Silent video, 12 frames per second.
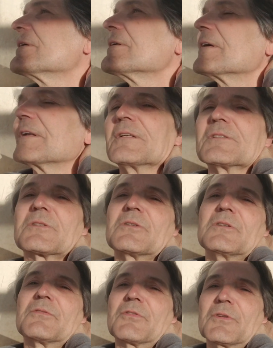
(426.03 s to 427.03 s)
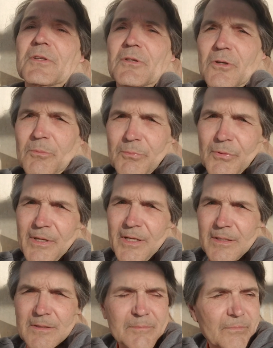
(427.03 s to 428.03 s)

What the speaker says: it is good for the old brain.